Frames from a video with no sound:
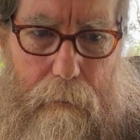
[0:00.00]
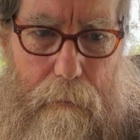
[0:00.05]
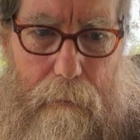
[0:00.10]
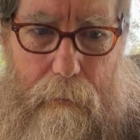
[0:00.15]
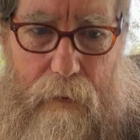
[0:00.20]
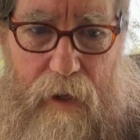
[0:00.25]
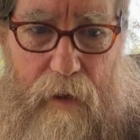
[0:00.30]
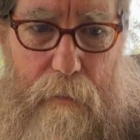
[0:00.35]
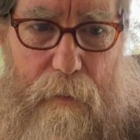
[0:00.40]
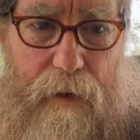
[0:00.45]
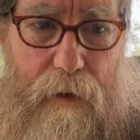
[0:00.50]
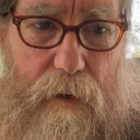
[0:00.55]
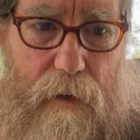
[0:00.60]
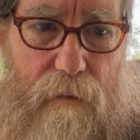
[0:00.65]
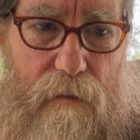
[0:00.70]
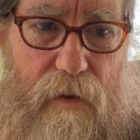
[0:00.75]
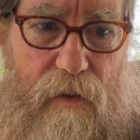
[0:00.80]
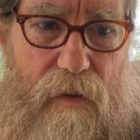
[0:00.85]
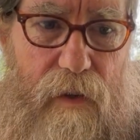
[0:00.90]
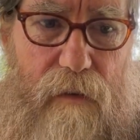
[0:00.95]
makes me
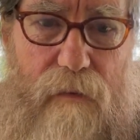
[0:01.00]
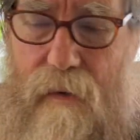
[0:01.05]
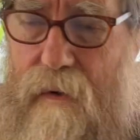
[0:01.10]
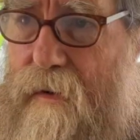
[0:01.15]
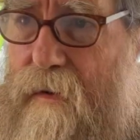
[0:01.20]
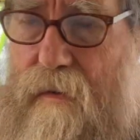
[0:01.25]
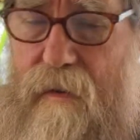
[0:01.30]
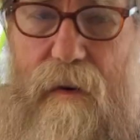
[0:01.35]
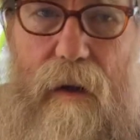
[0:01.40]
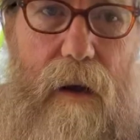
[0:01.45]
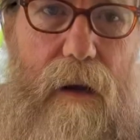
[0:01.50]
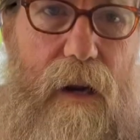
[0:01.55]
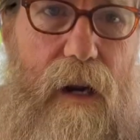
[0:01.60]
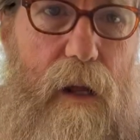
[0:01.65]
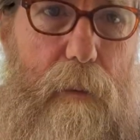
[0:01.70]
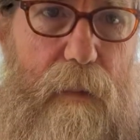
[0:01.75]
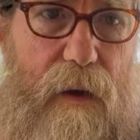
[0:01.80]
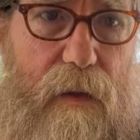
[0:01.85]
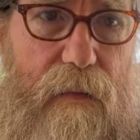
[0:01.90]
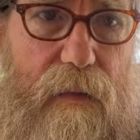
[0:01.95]
nervous even just talking
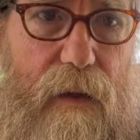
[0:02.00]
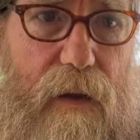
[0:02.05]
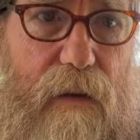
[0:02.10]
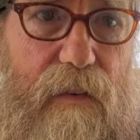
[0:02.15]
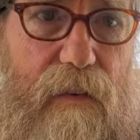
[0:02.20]
about that